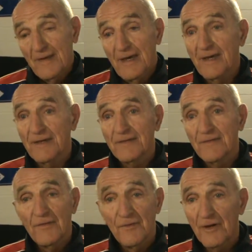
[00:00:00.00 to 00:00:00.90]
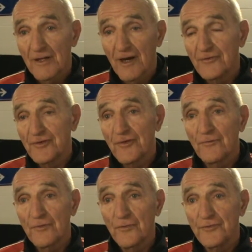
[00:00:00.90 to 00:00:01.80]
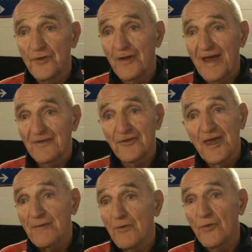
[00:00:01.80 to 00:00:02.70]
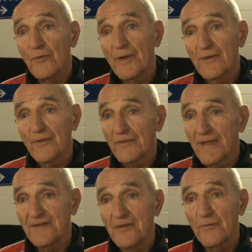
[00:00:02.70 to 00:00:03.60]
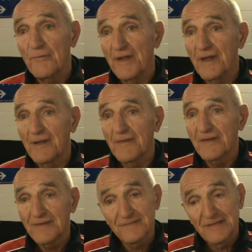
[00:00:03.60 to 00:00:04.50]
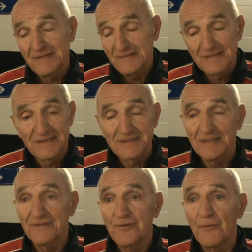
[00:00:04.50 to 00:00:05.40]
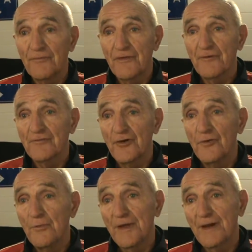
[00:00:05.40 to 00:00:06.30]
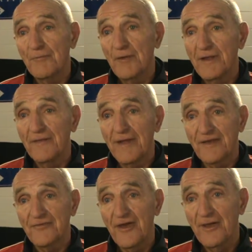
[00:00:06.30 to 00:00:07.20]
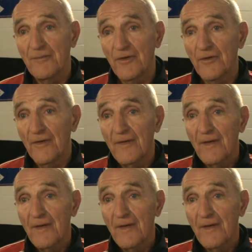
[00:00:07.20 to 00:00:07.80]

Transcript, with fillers: hey, as long as you don't lose your last game, you're a winner. That don't mean anything. And uh, let's go out there and show them we got to play the next game here.